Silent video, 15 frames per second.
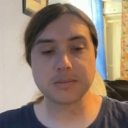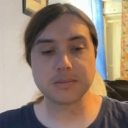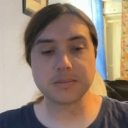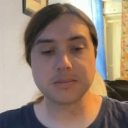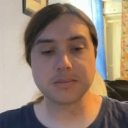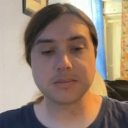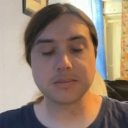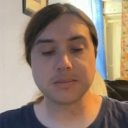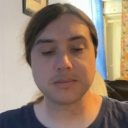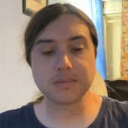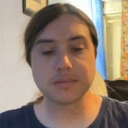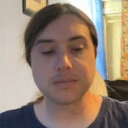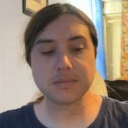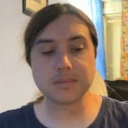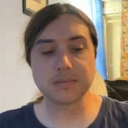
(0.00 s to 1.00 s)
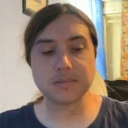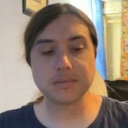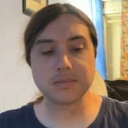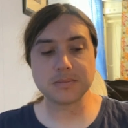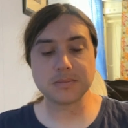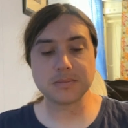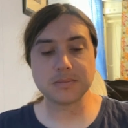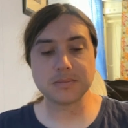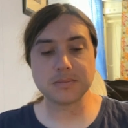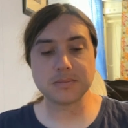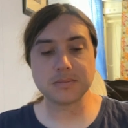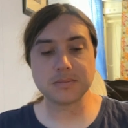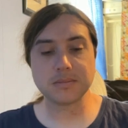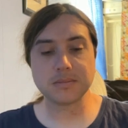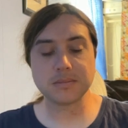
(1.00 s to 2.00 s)

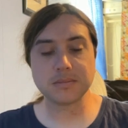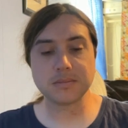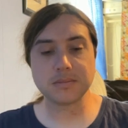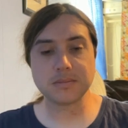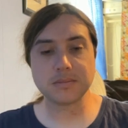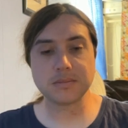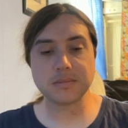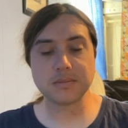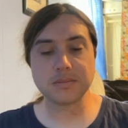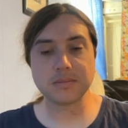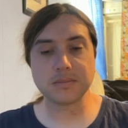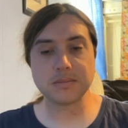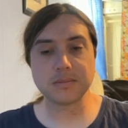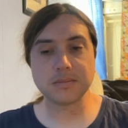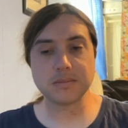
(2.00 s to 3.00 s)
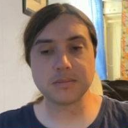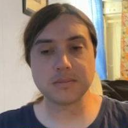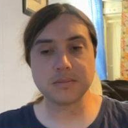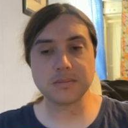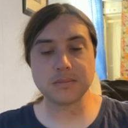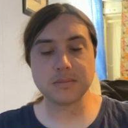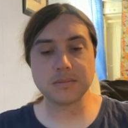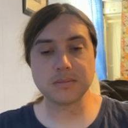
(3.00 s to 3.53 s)
[no speech]